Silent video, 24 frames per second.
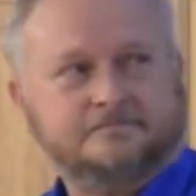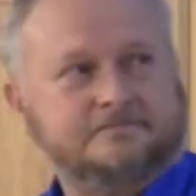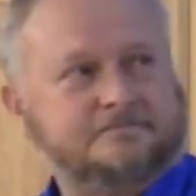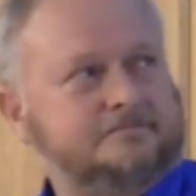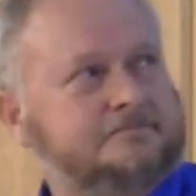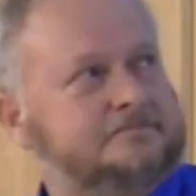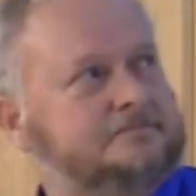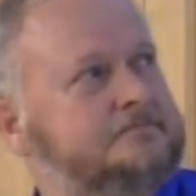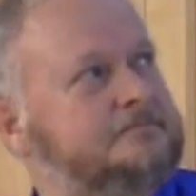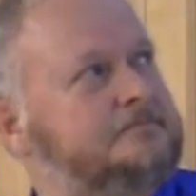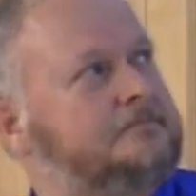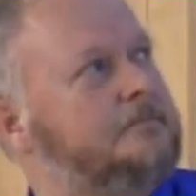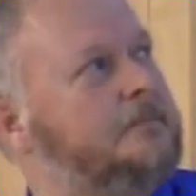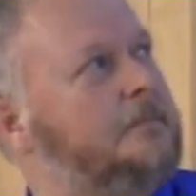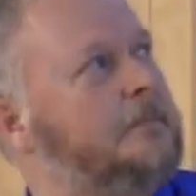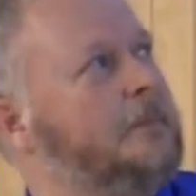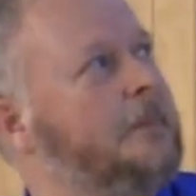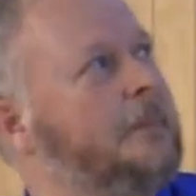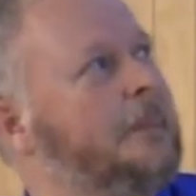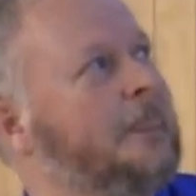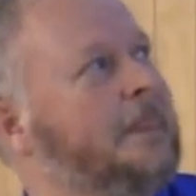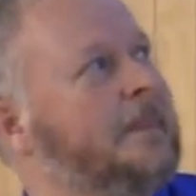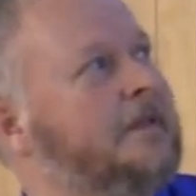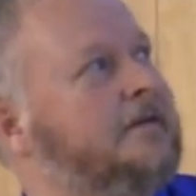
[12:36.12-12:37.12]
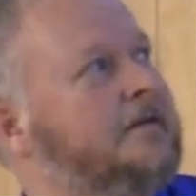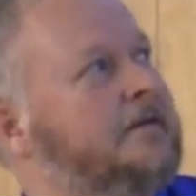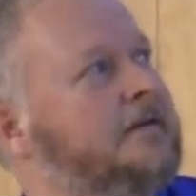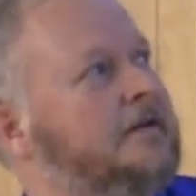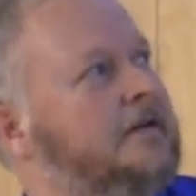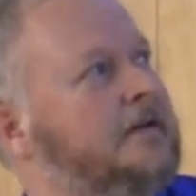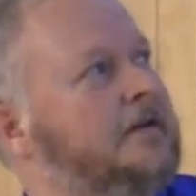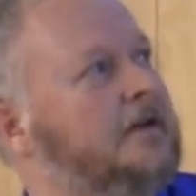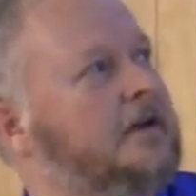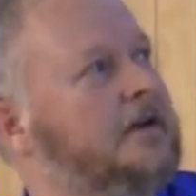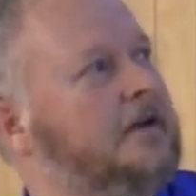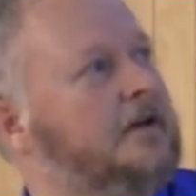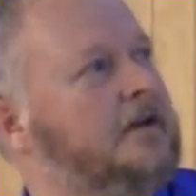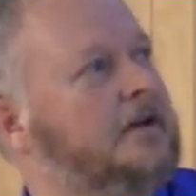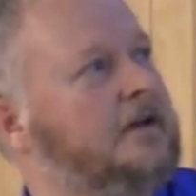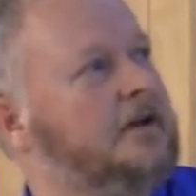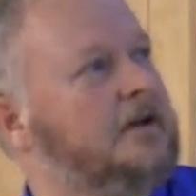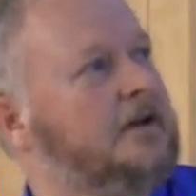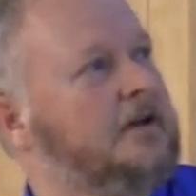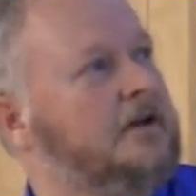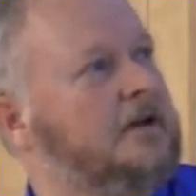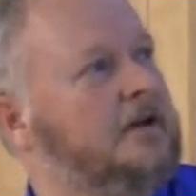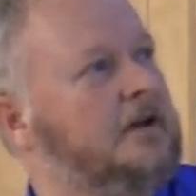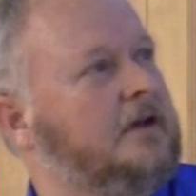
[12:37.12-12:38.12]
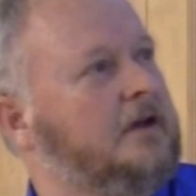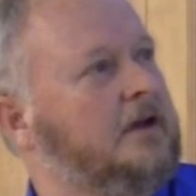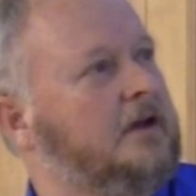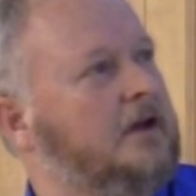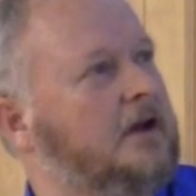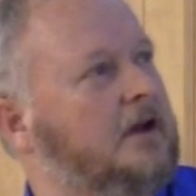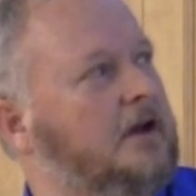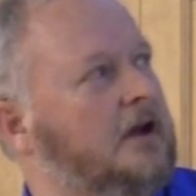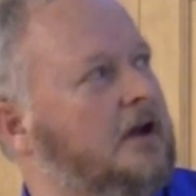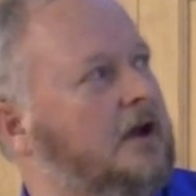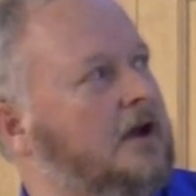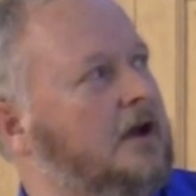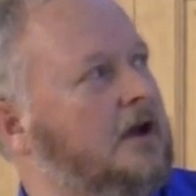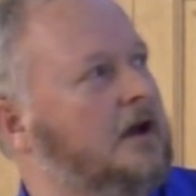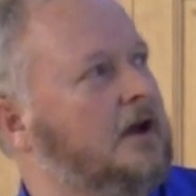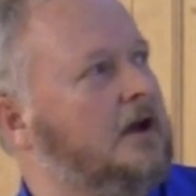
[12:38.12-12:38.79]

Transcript: (no one is talking)